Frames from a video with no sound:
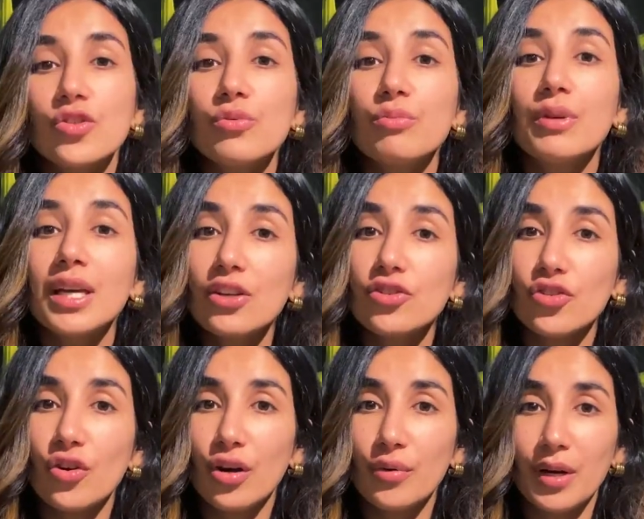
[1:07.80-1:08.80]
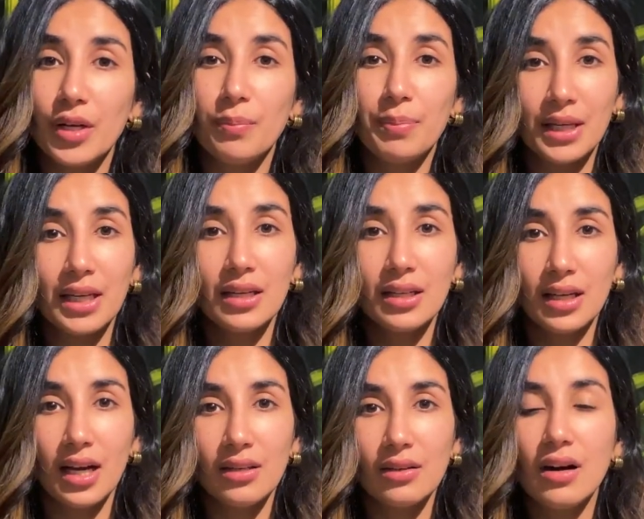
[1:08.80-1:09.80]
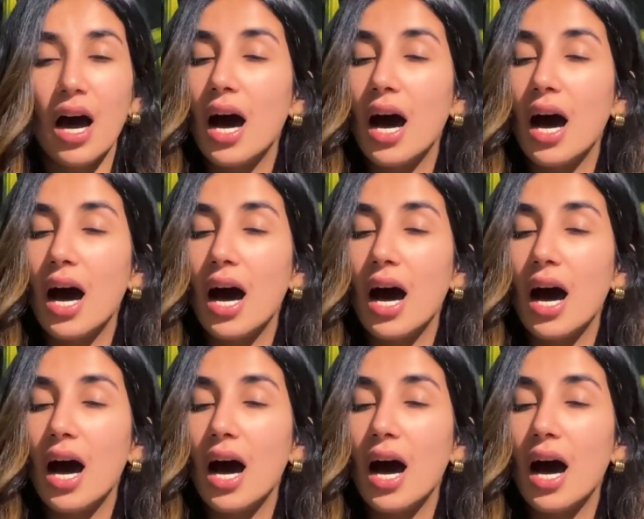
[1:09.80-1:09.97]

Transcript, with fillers: So make sure when you're picking a color,